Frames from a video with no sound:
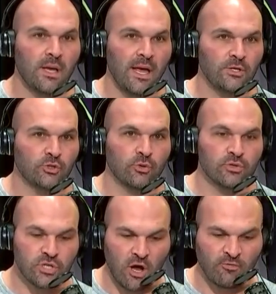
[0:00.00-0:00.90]
a
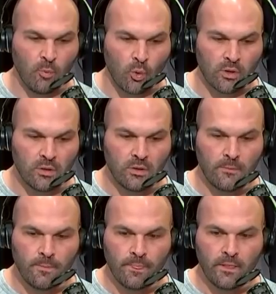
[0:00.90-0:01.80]
true sophomore
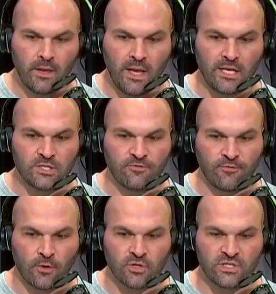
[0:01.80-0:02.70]
in his
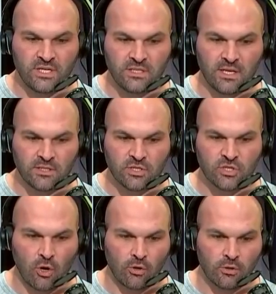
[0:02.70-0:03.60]
first season as a
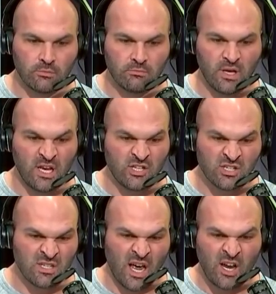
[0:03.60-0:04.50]
starter, and it's
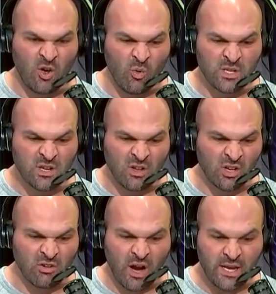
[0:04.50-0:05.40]
just not always going to
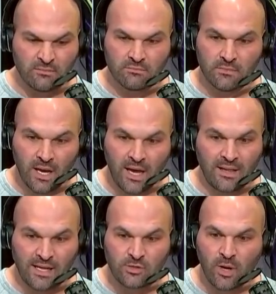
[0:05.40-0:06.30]
look great.
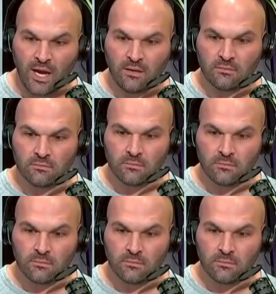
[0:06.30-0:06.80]
And that's okay.